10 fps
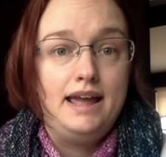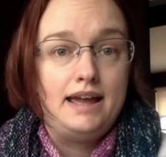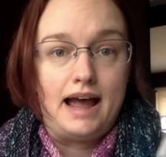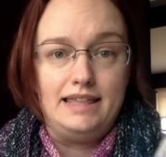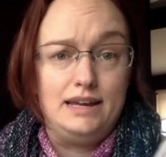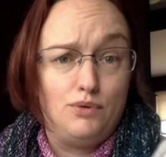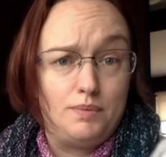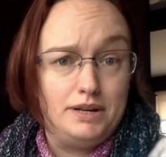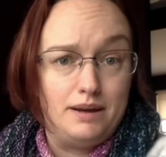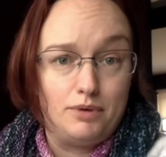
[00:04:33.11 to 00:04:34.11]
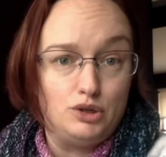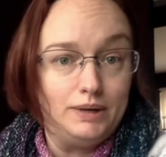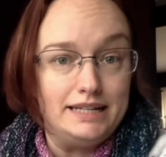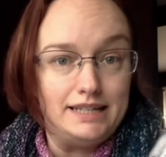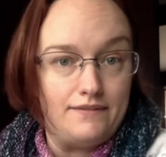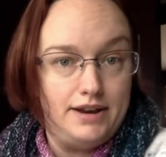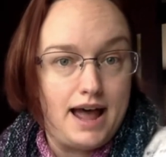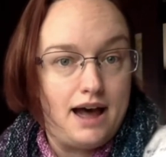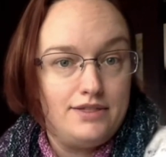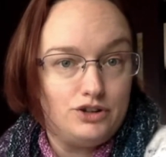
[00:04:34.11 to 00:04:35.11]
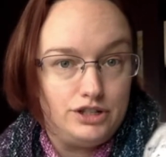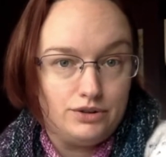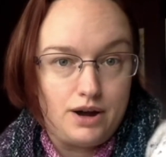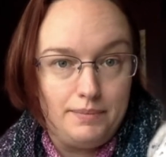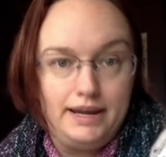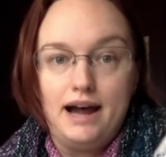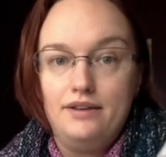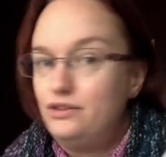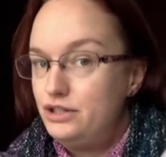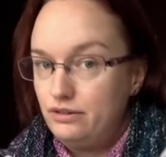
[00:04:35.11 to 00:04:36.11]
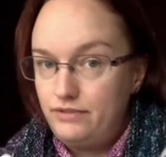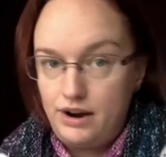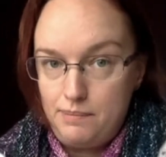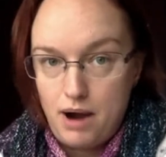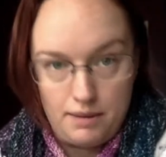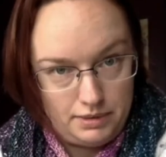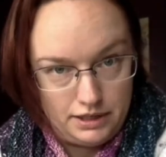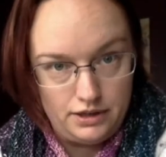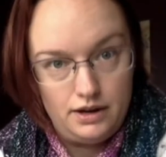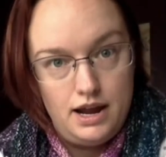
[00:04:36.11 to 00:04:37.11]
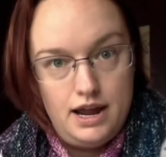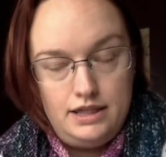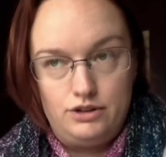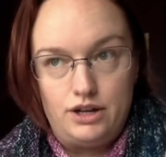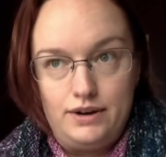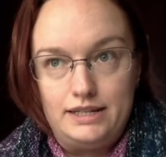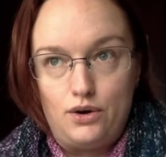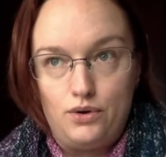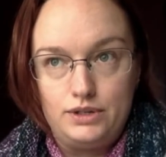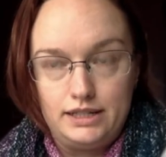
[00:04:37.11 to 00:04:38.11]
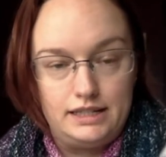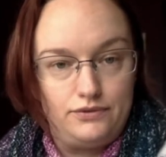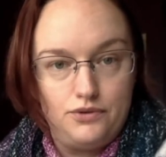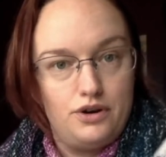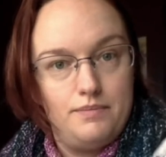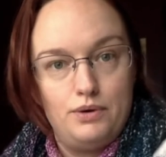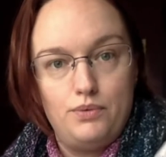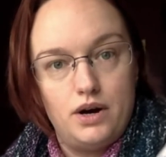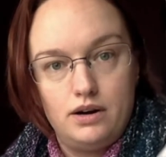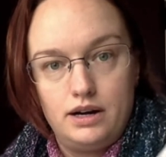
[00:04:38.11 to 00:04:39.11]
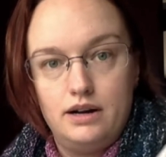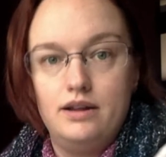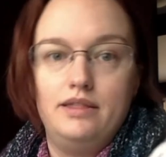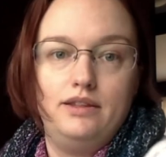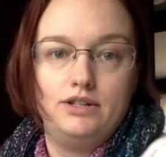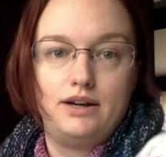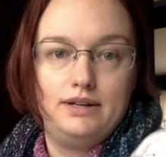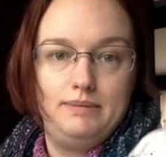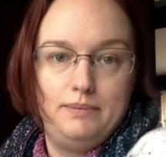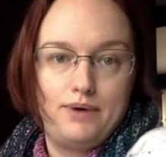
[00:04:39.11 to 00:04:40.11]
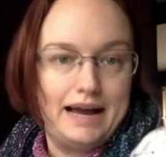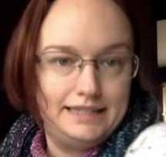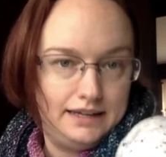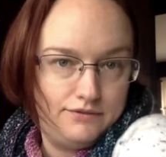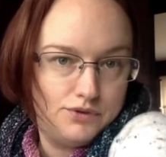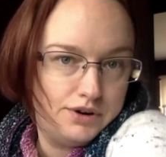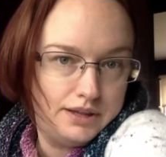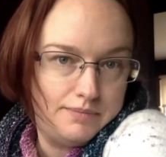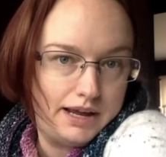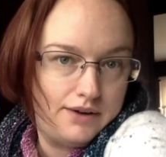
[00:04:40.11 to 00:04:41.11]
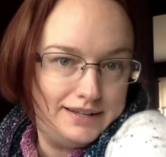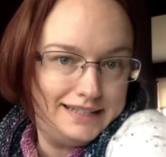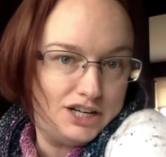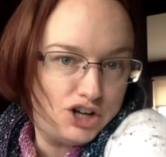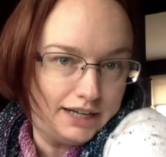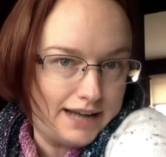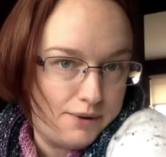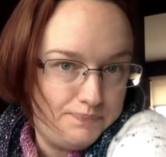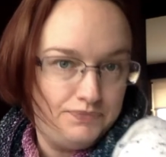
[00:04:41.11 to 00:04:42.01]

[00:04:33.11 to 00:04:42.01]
I think we're up to number 27 now. They're still coming out. They're still very popular. There's always a holds list for them at work. There's always people asking for them. They always get checked out.